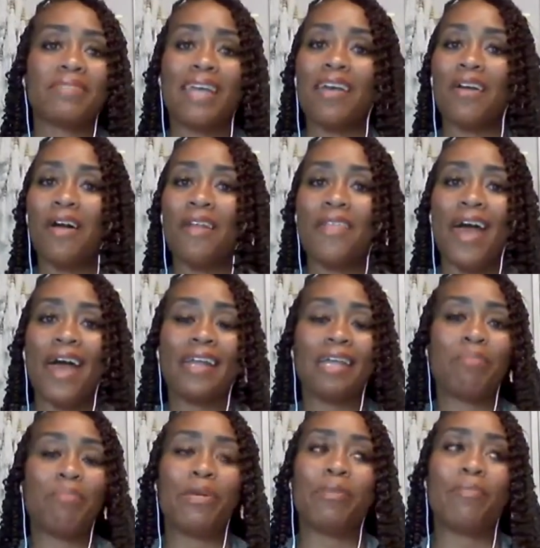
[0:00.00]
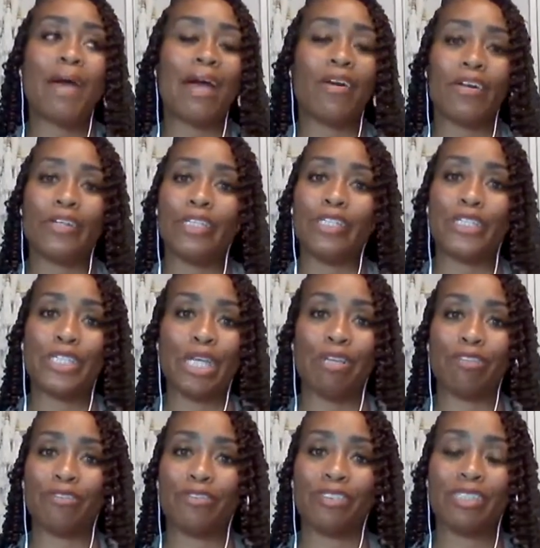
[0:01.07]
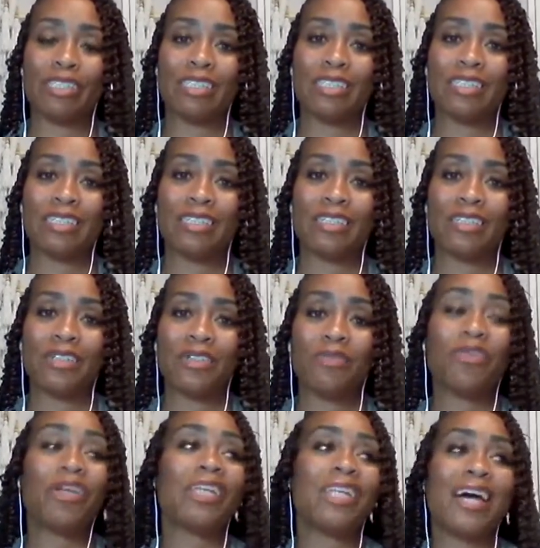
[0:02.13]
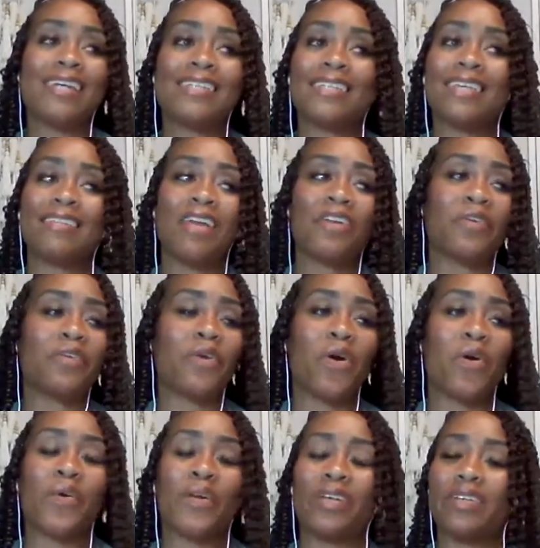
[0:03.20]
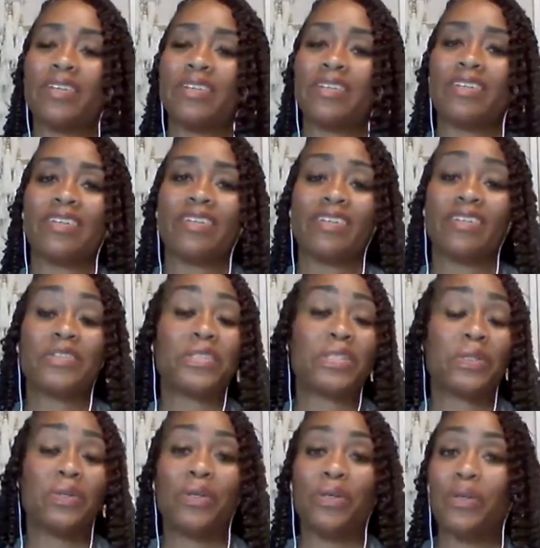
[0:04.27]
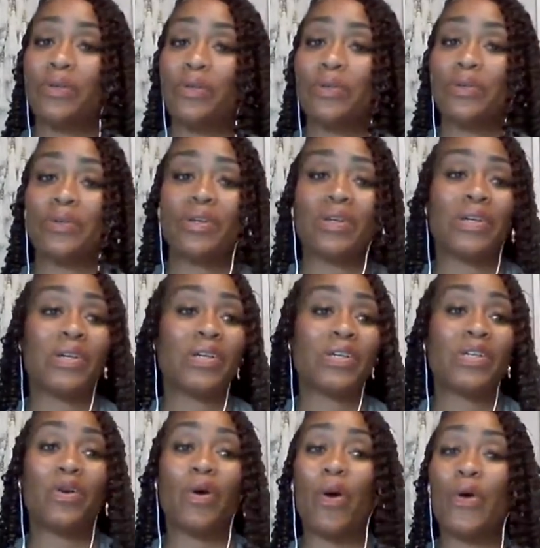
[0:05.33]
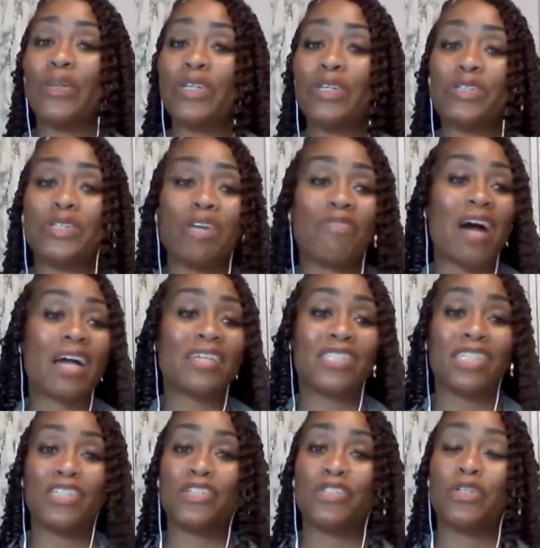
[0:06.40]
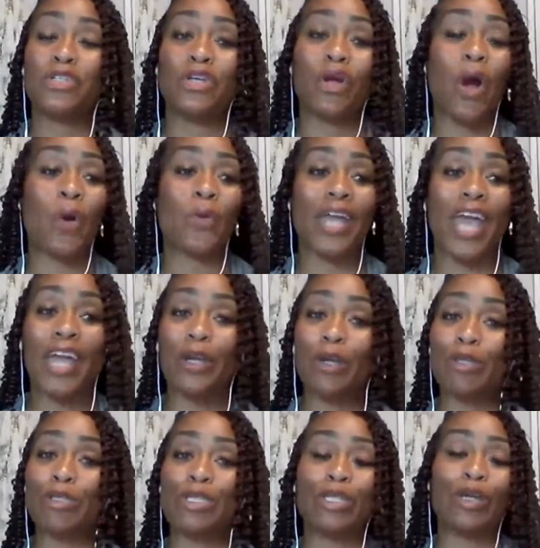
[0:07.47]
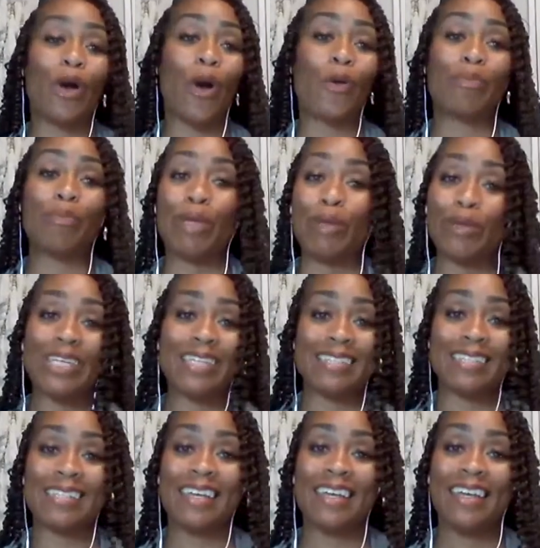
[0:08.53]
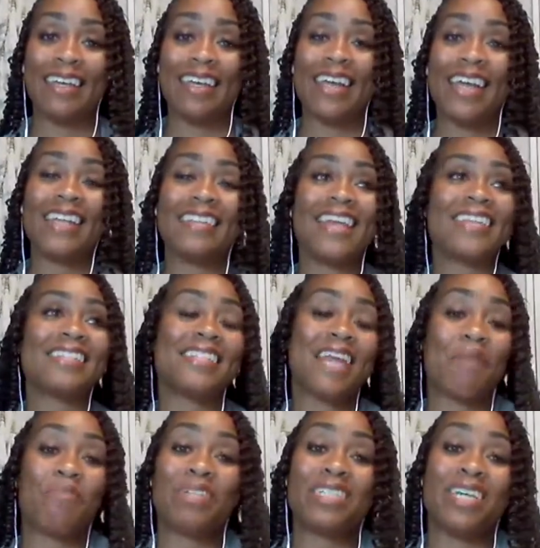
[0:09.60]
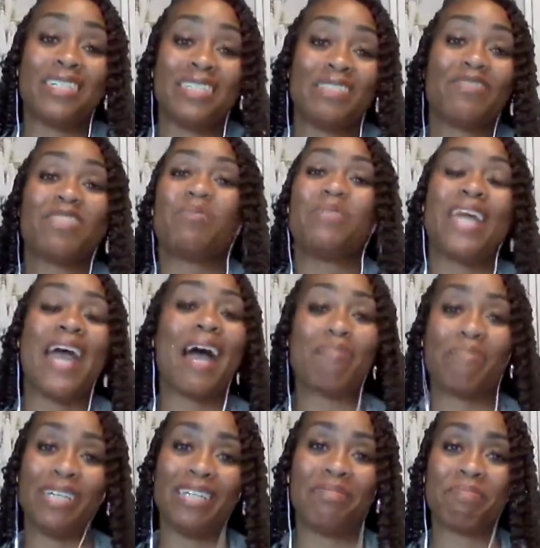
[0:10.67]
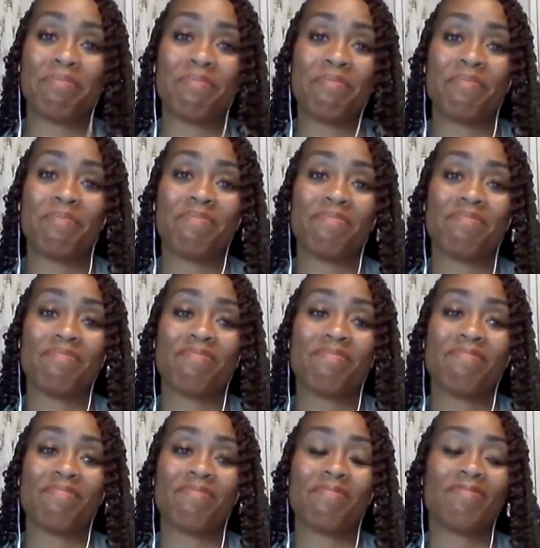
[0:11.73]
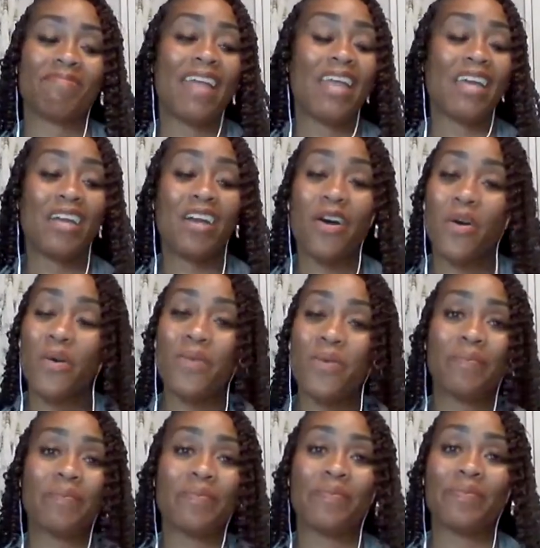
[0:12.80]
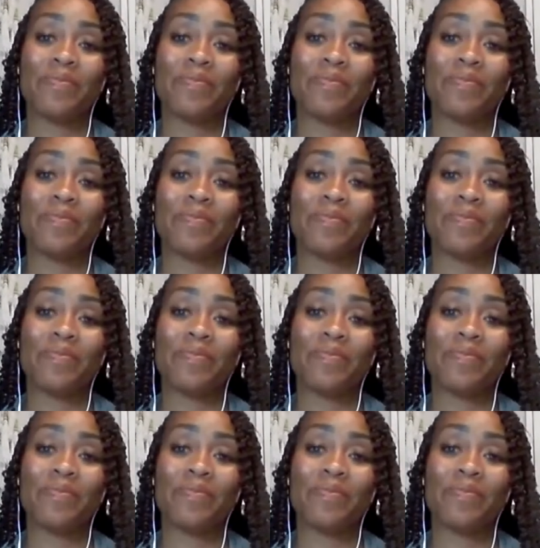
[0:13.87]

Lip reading: Take all that and put it back onto yourself. Realize that they don't owe it to you. You're holding yourself hostage to your own anger, to your own bitterness, and that's not productive to be happy. Let it go.